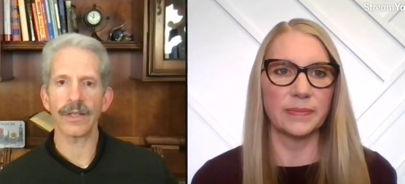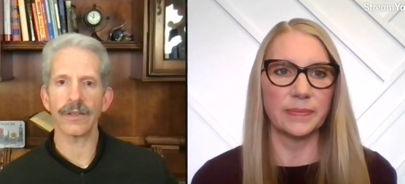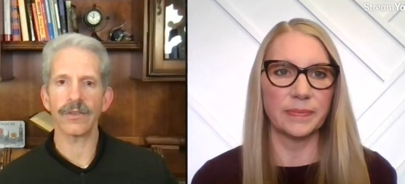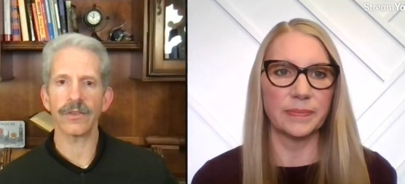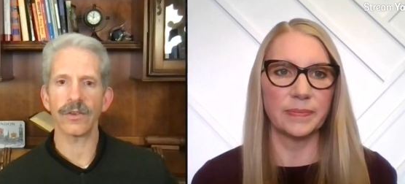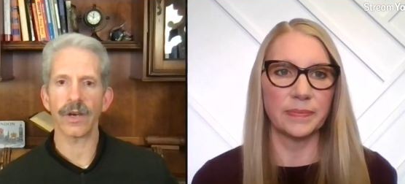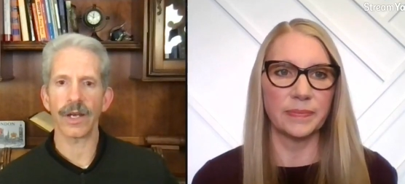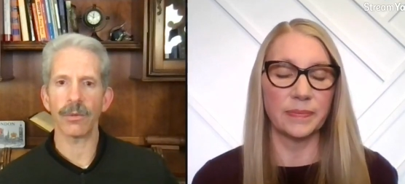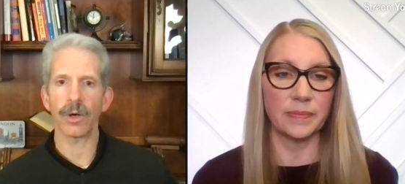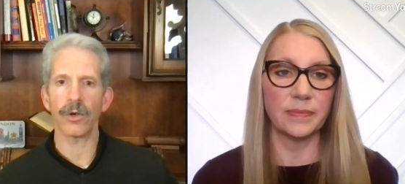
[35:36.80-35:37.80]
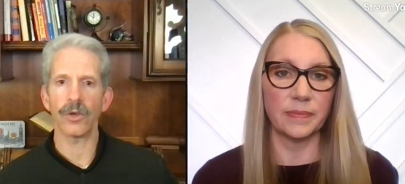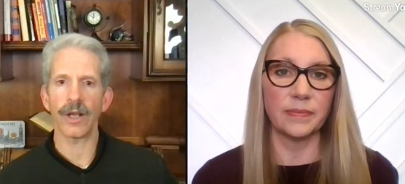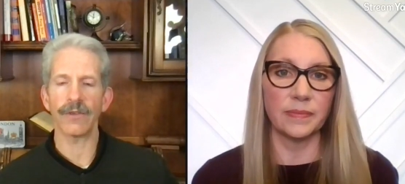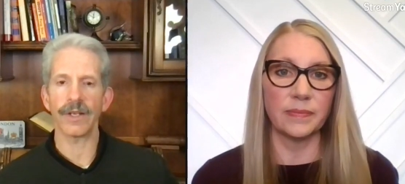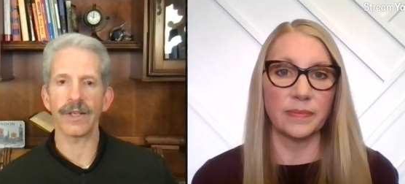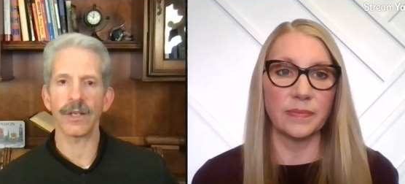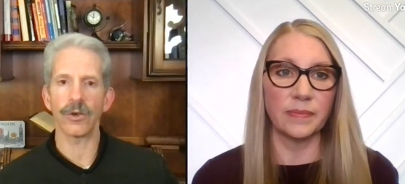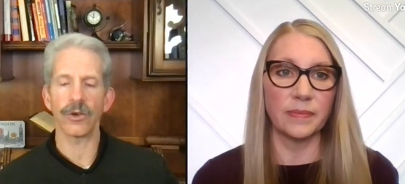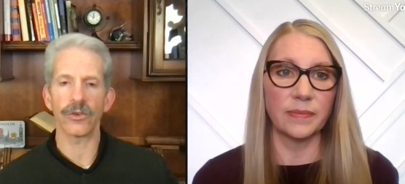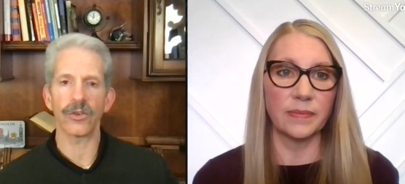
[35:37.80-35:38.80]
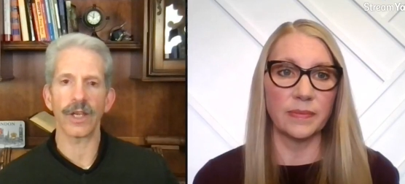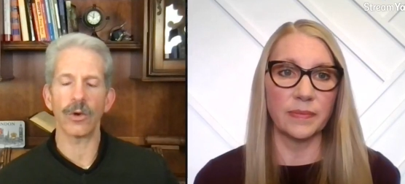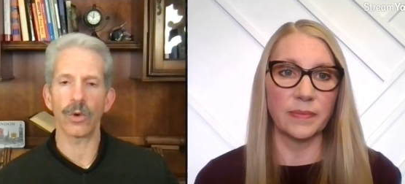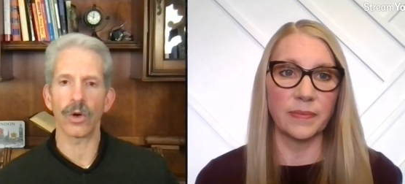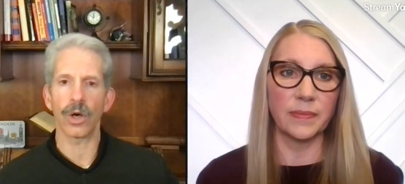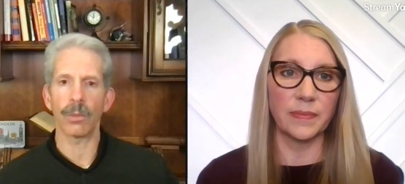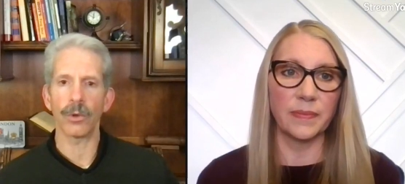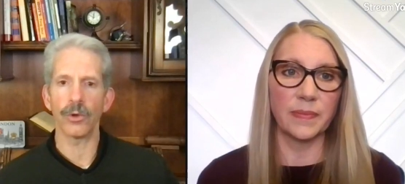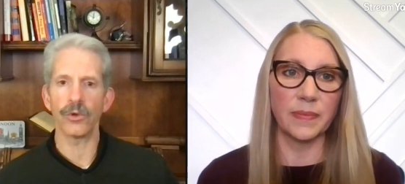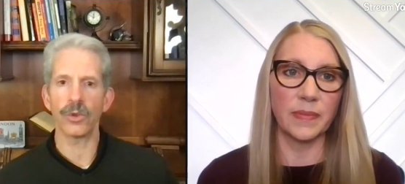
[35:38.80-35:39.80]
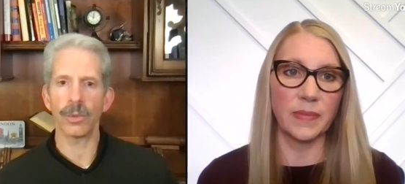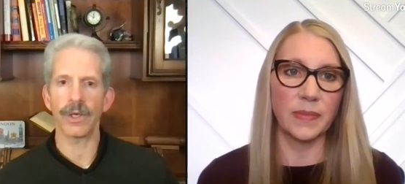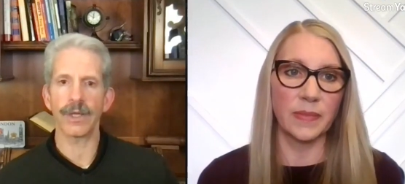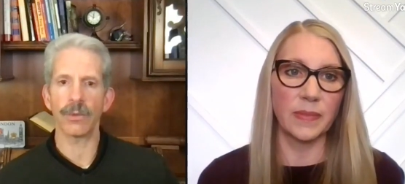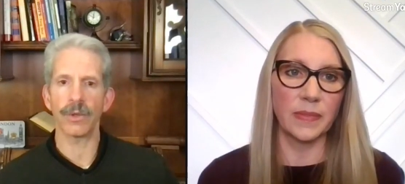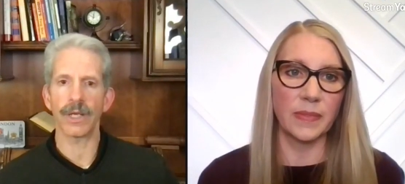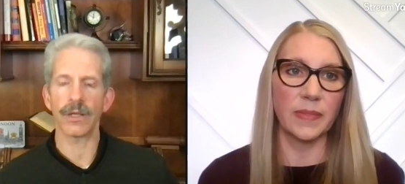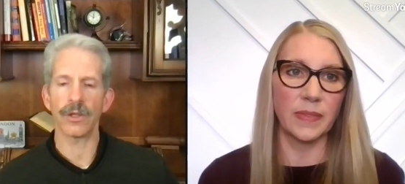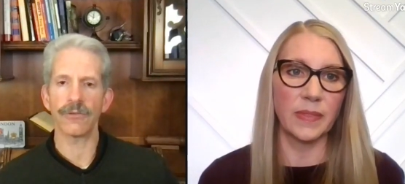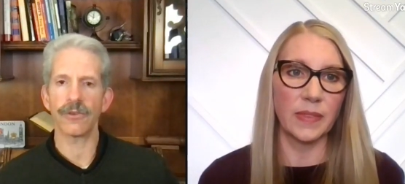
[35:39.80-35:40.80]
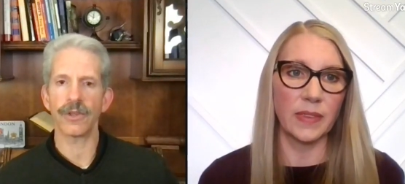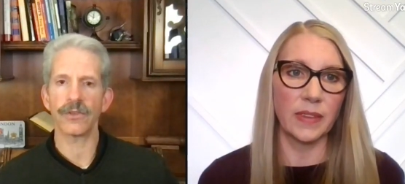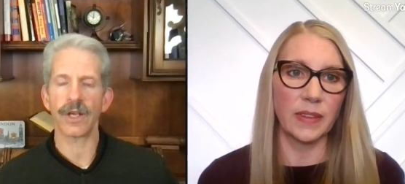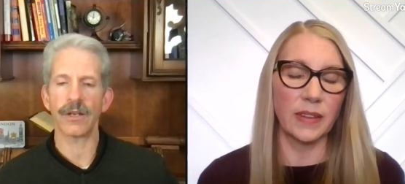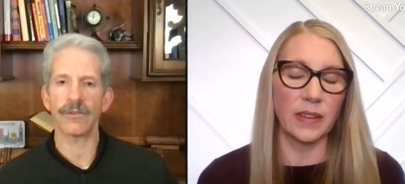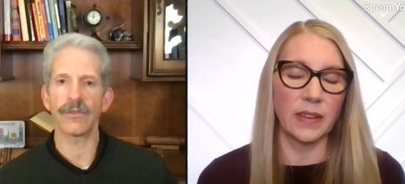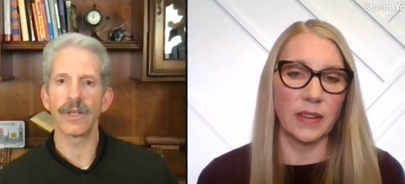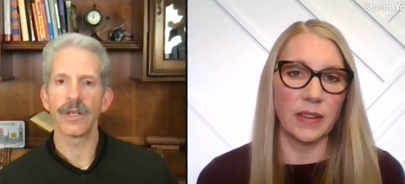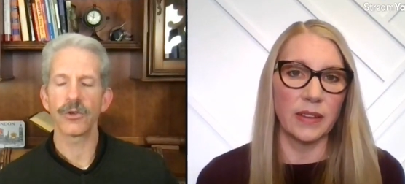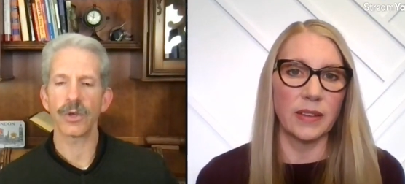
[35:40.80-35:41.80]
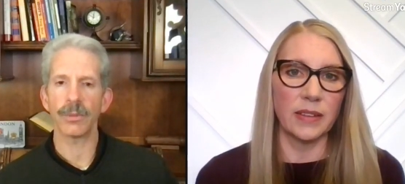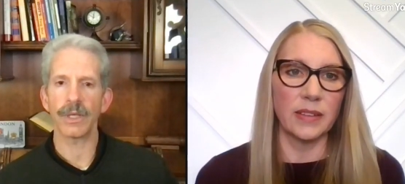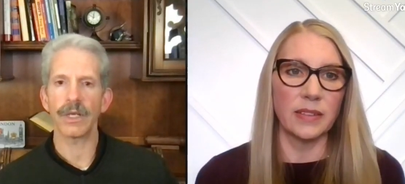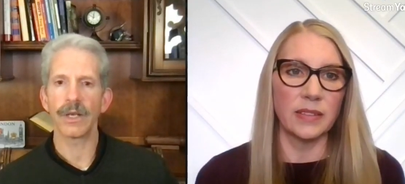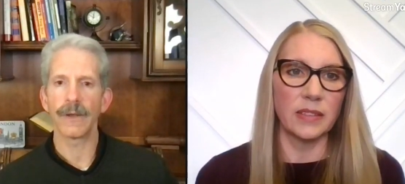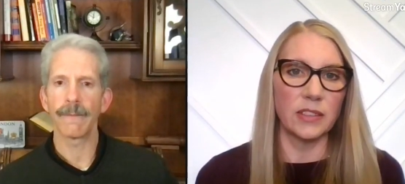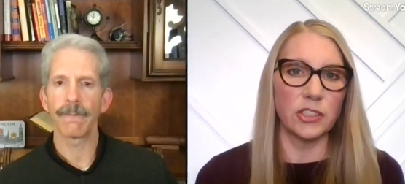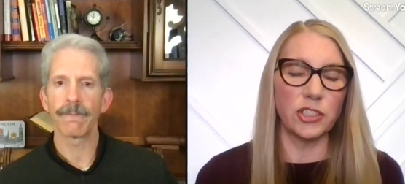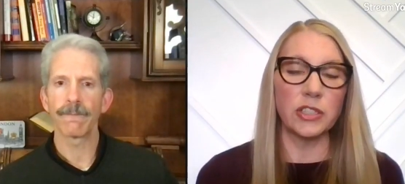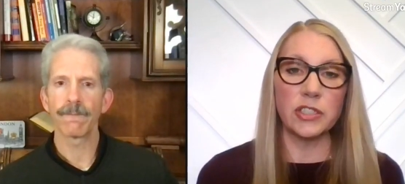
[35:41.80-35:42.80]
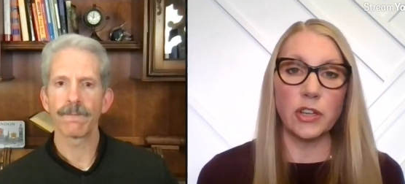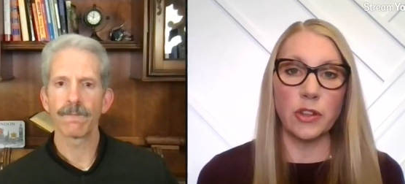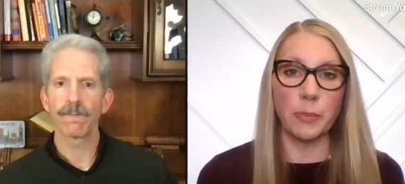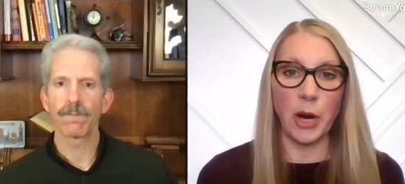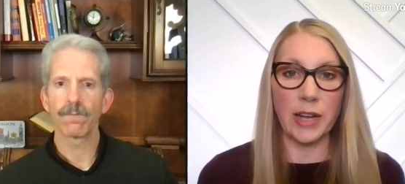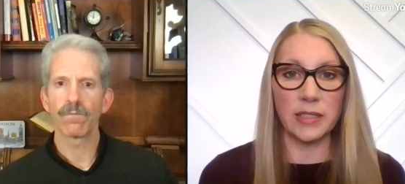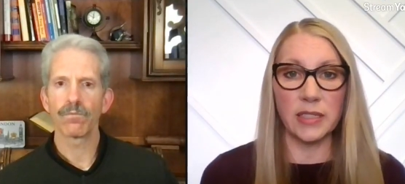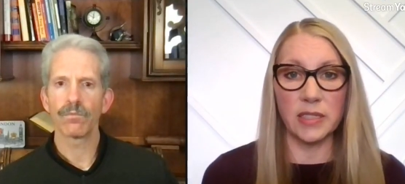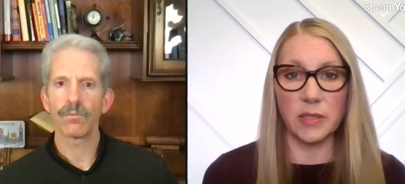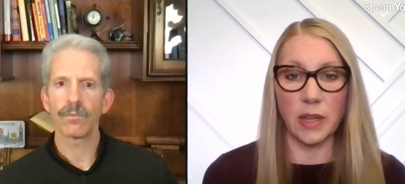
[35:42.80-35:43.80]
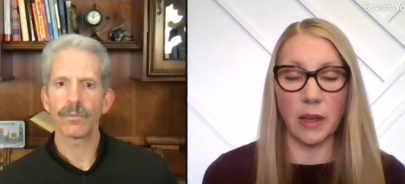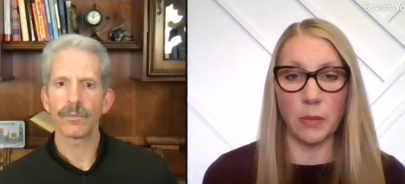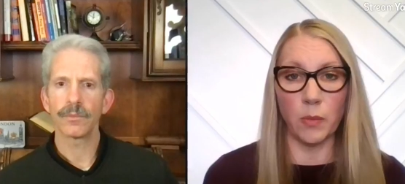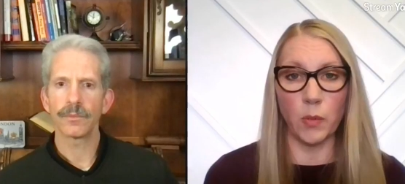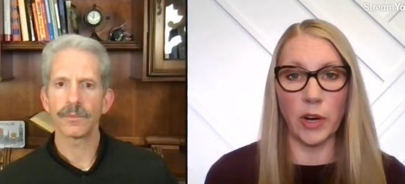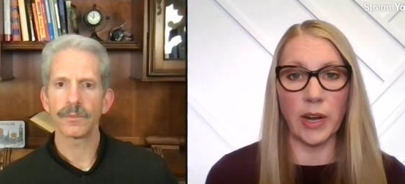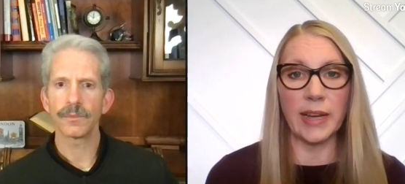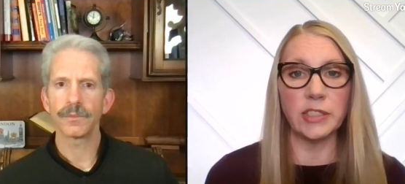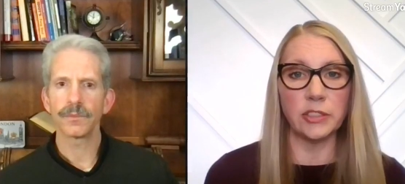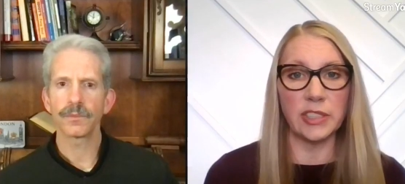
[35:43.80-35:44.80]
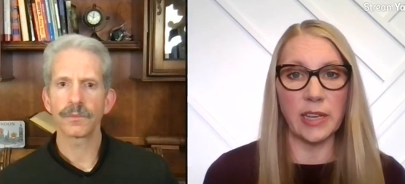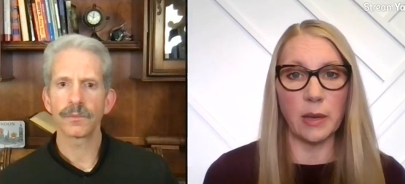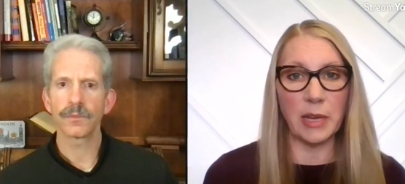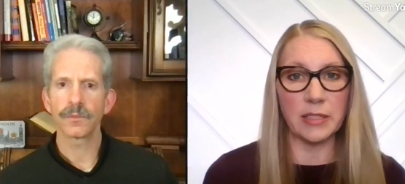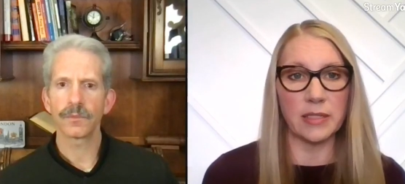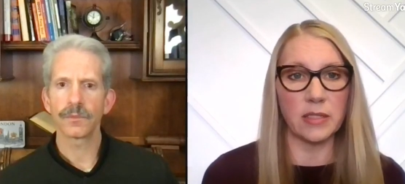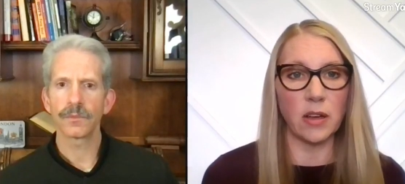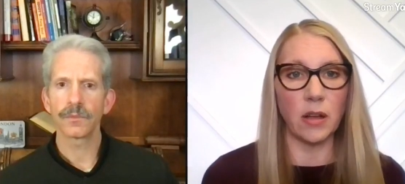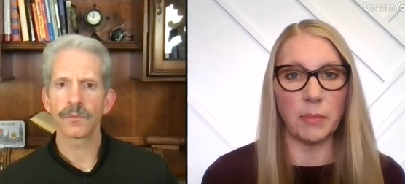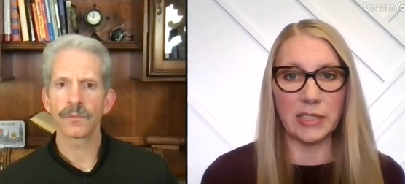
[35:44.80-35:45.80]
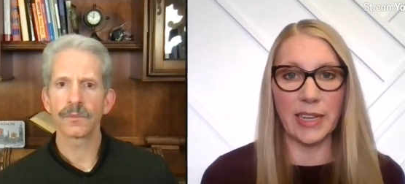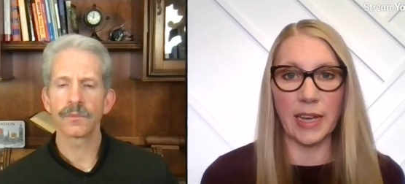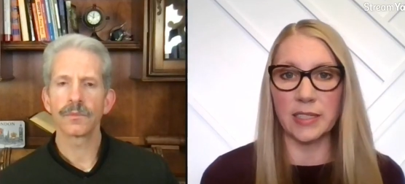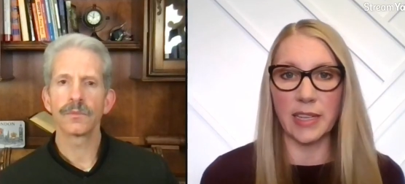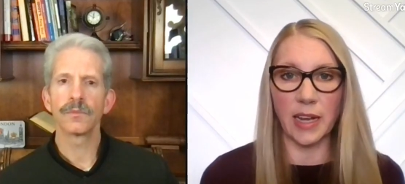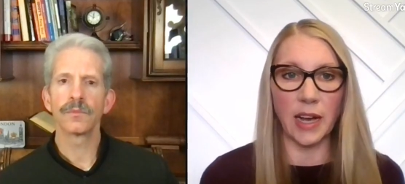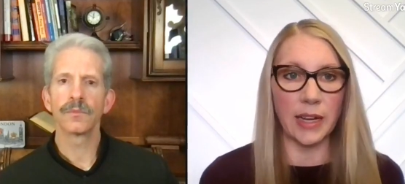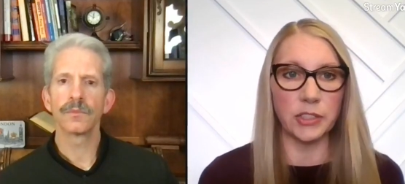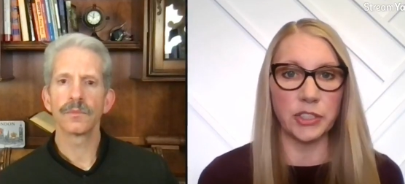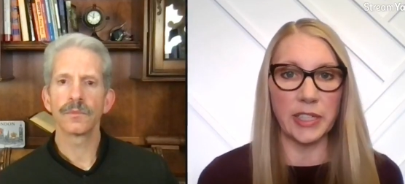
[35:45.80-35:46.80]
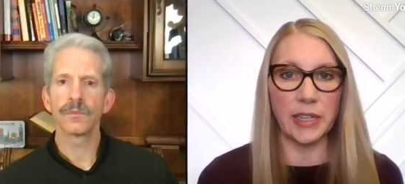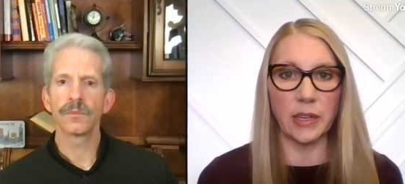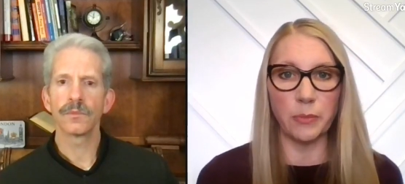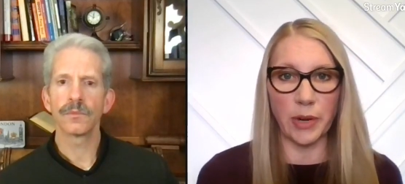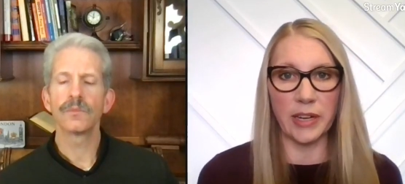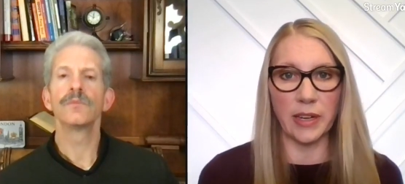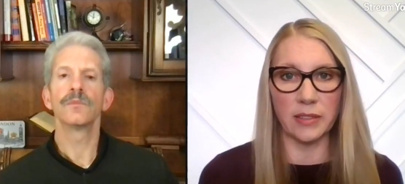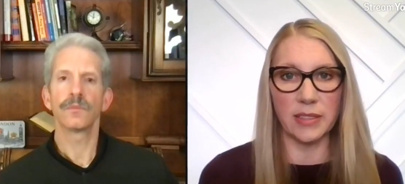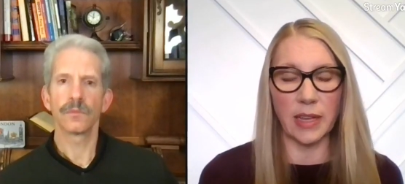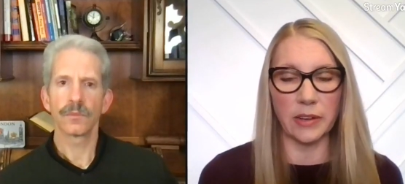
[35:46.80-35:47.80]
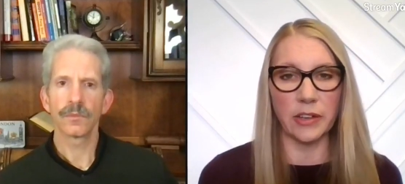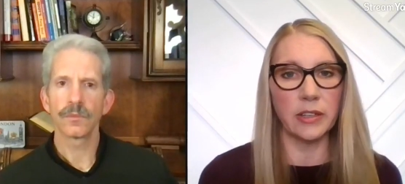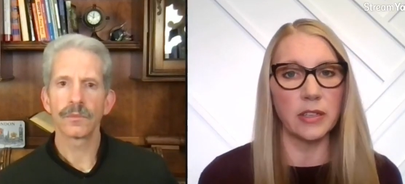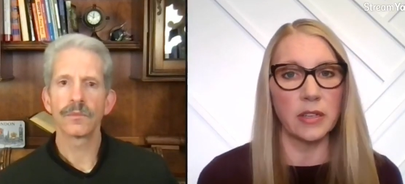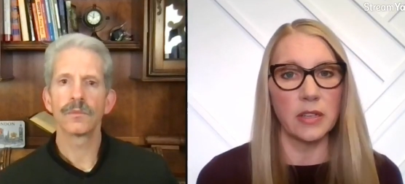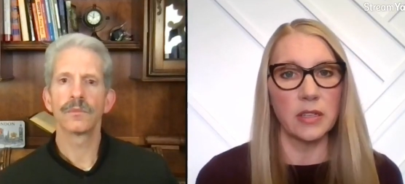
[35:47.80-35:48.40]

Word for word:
Speaker 1: at this? Is there anywhere? Do you have anything on your site or up on YouTube or anything where they can look for this kind of treatment?
Speaker 2: Sure. So the practice um, where I do TMS is called Montana Psychiatry and Brain Health Center.